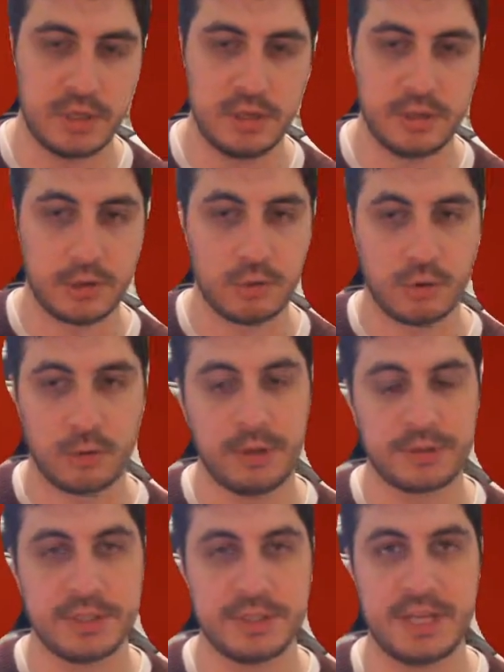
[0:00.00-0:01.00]
The core
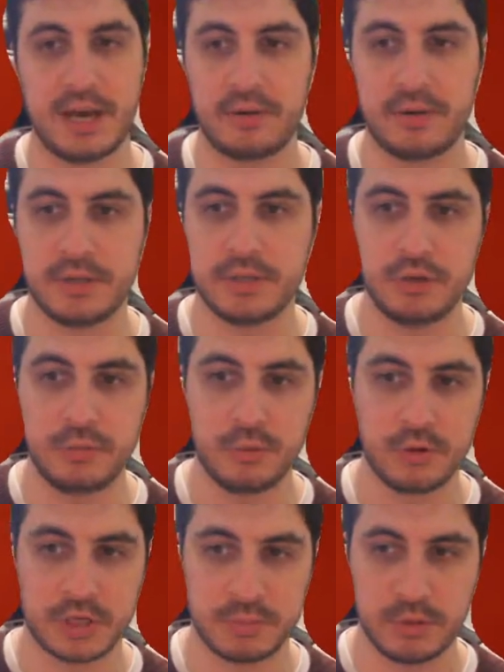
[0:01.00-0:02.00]
melted down and 2
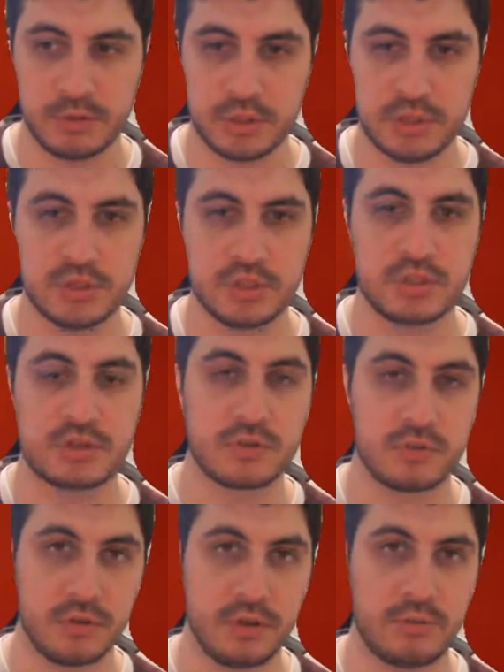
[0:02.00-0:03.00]
more explosions
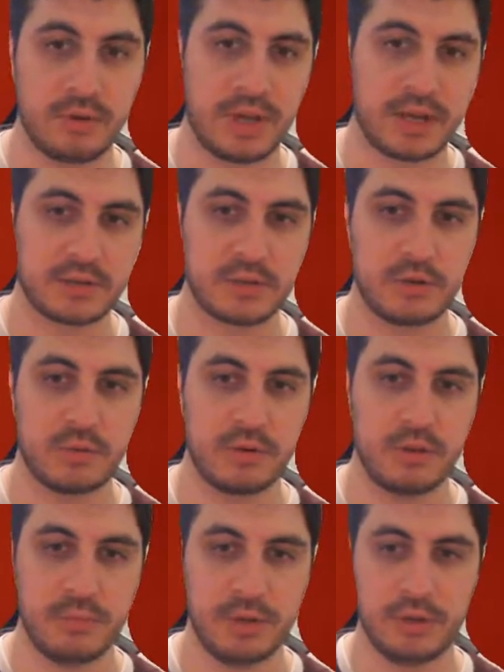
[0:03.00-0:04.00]
destroyed the reactor core and
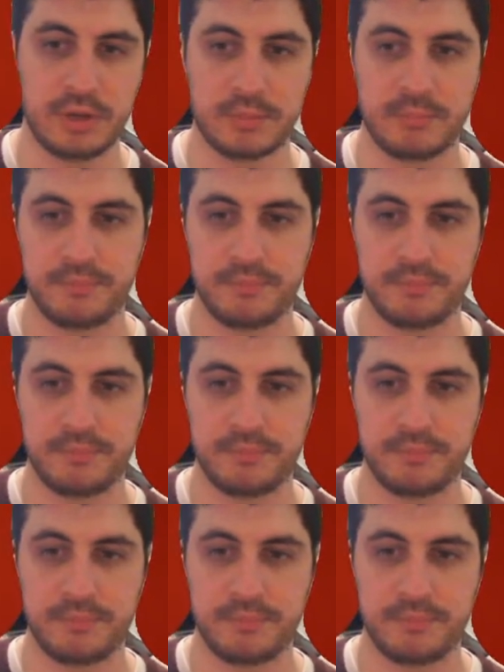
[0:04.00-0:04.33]
the building.